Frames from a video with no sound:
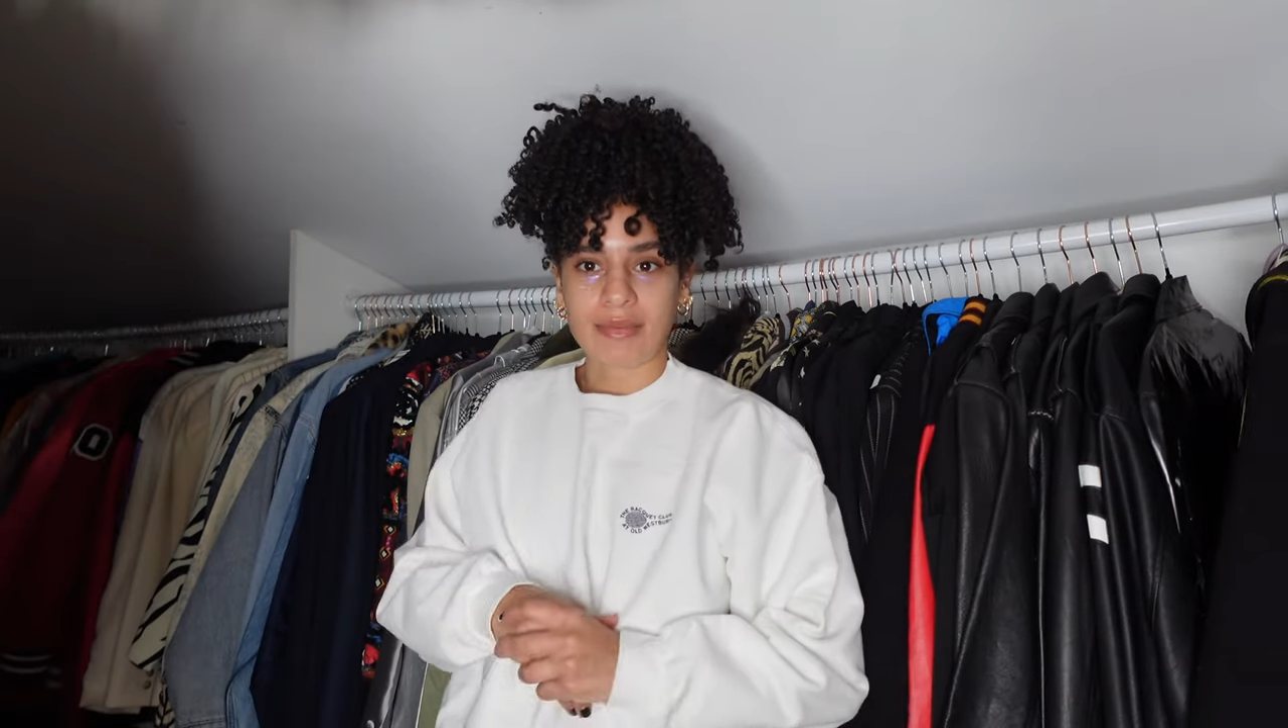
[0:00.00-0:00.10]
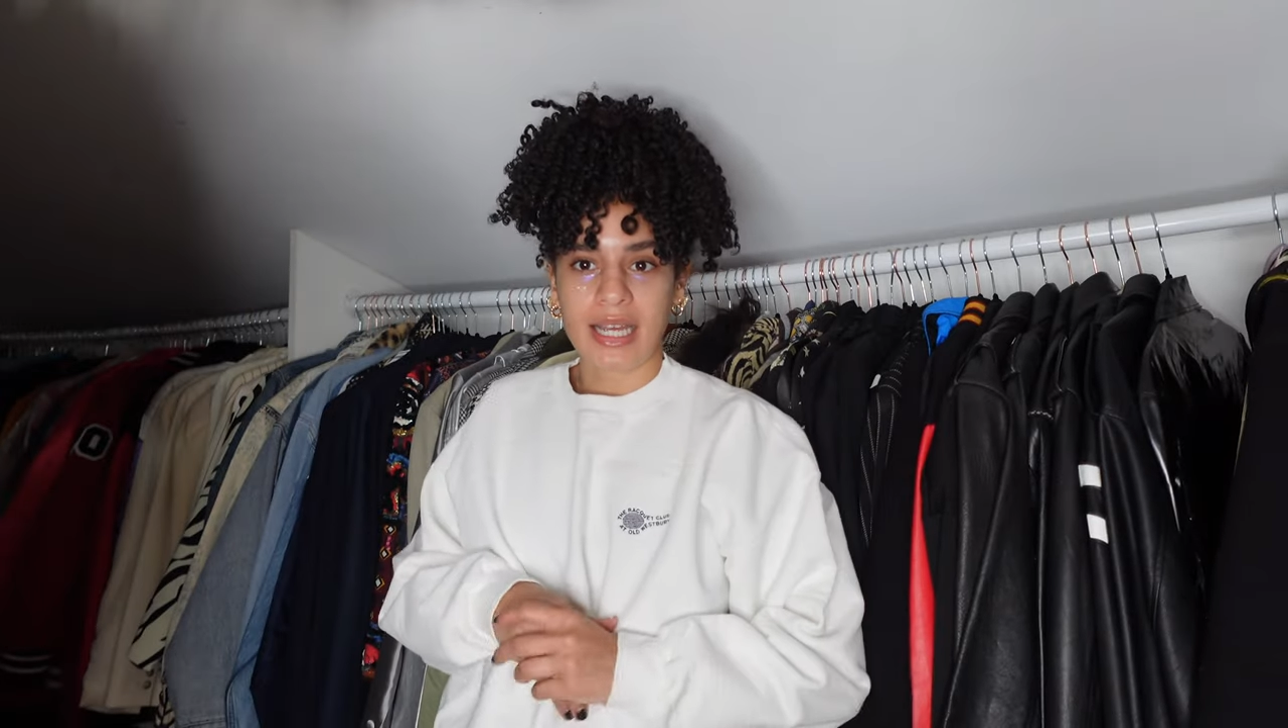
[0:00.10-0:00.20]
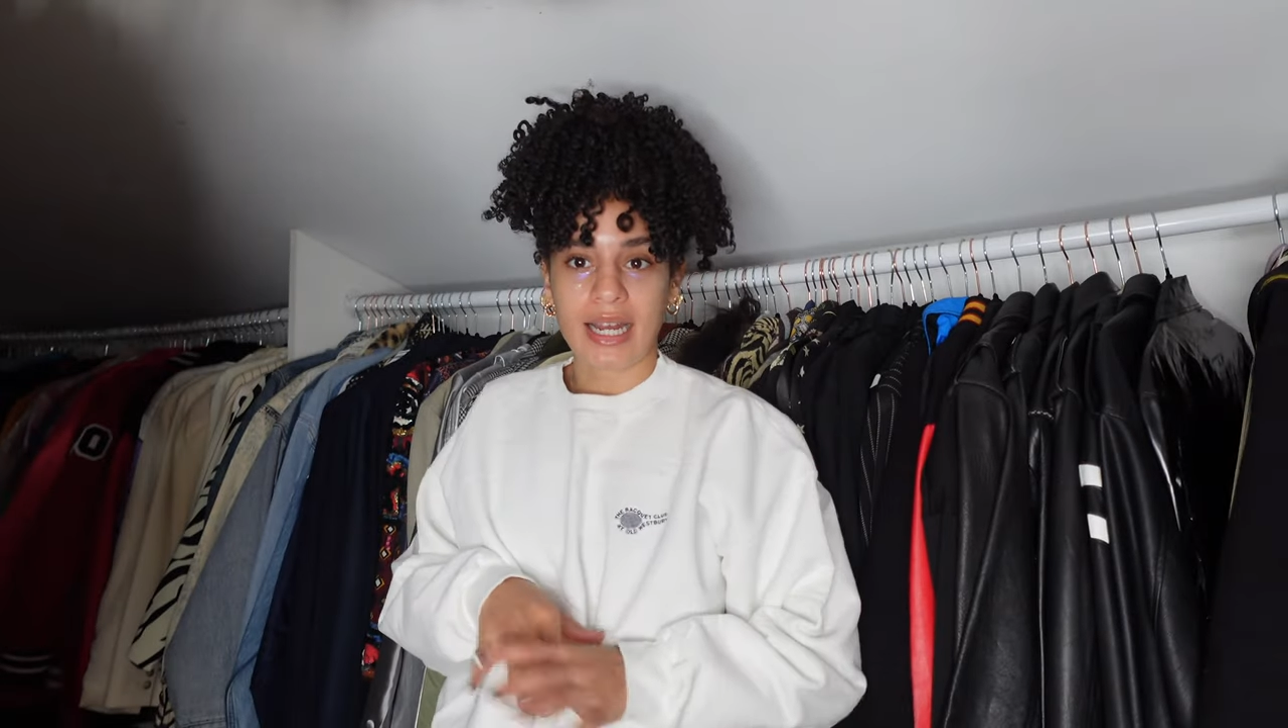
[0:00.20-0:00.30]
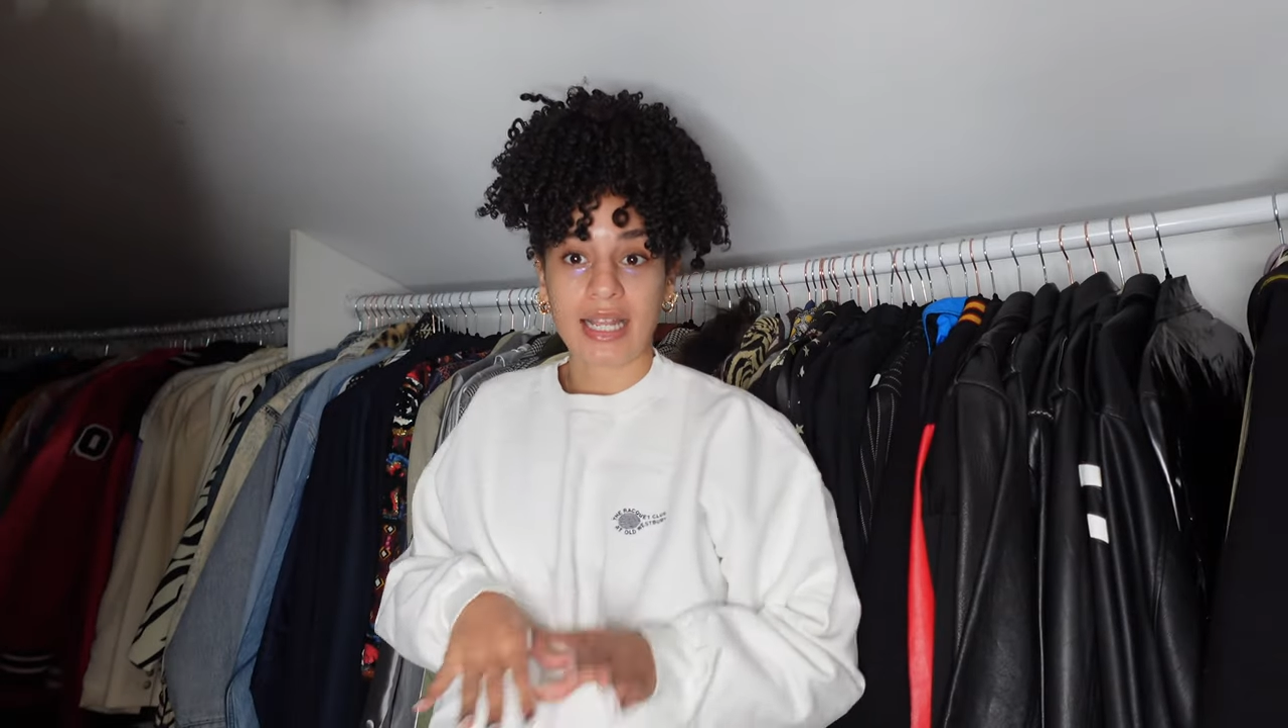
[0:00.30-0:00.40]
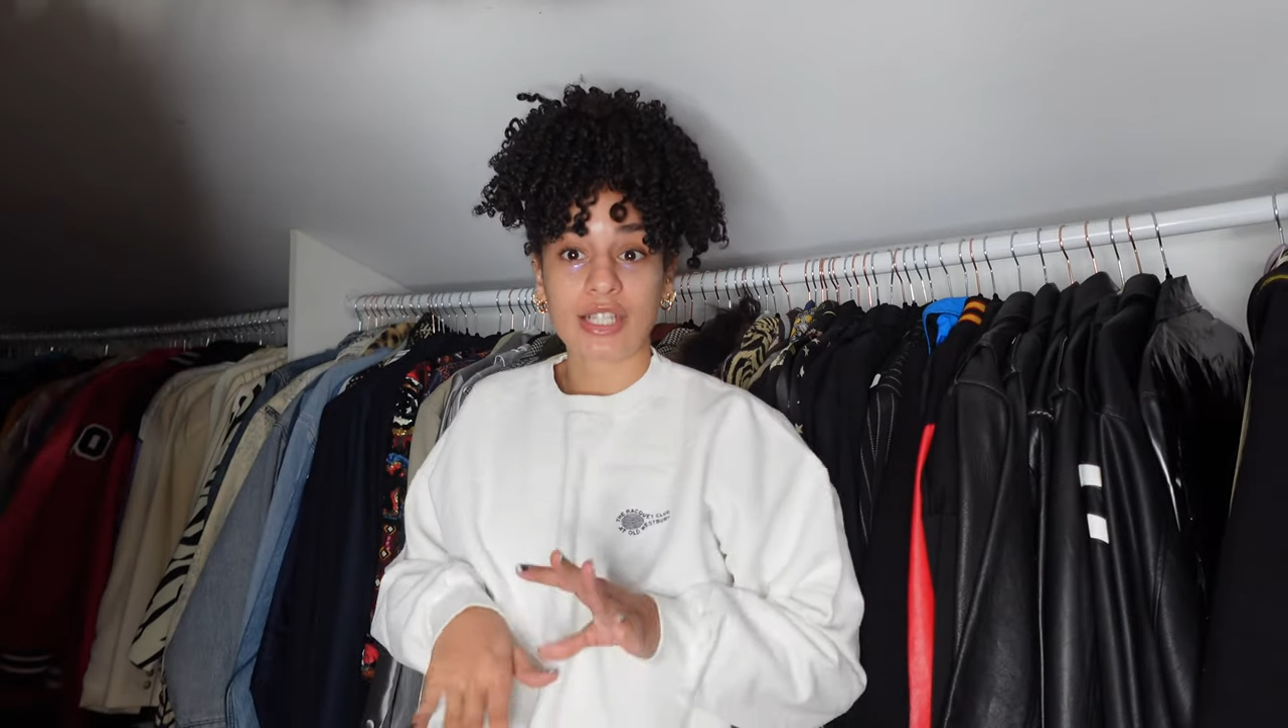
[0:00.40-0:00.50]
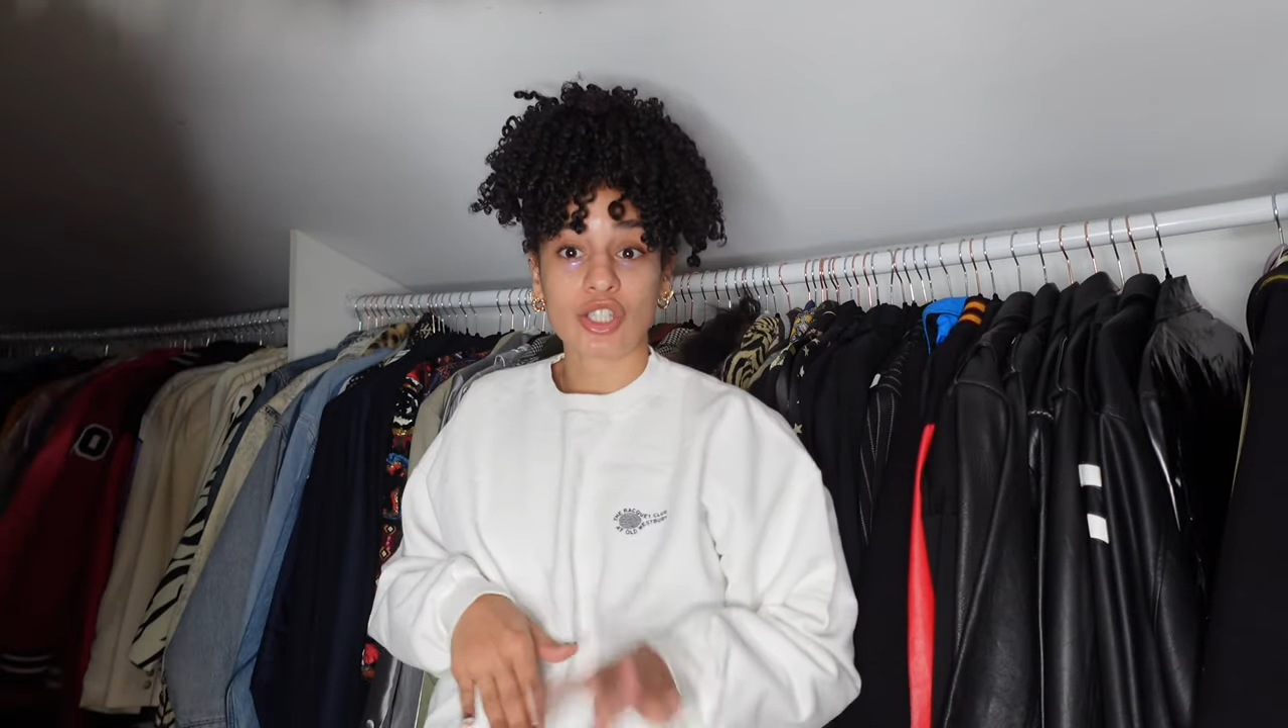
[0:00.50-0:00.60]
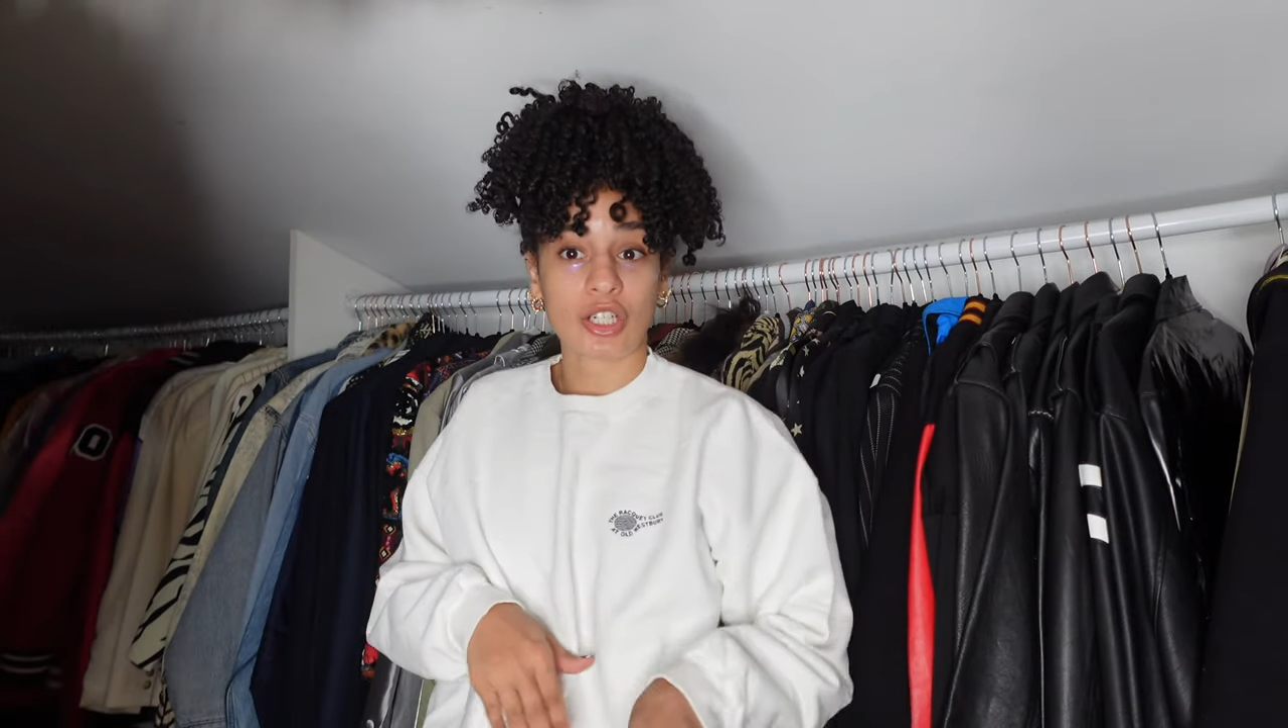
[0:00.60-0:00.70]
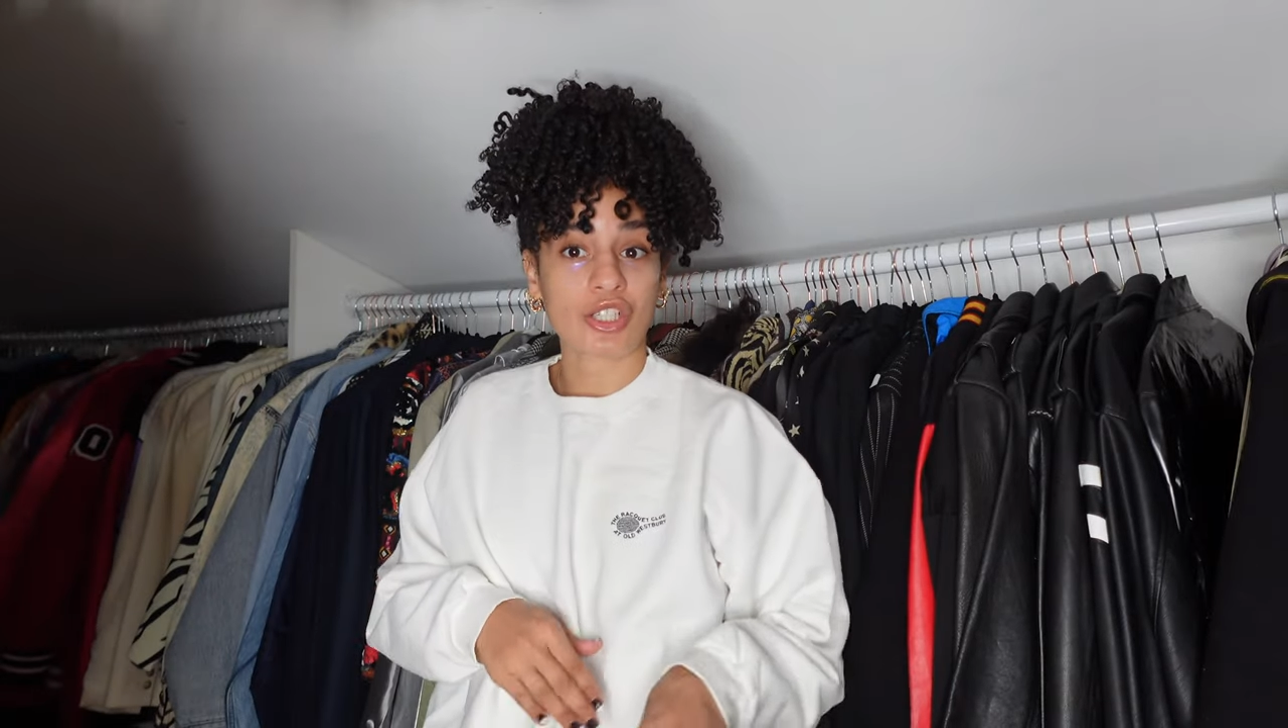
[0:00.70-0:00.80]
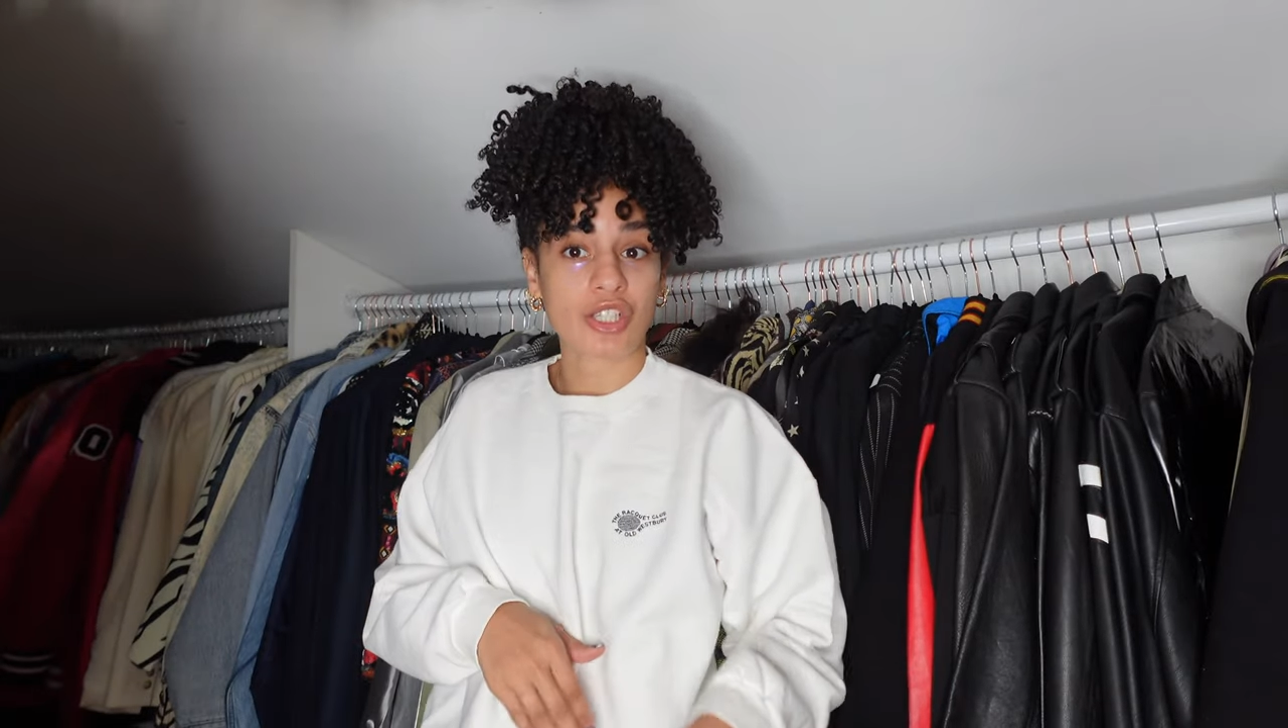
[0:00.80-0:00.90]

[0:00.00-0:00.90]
to kind of like start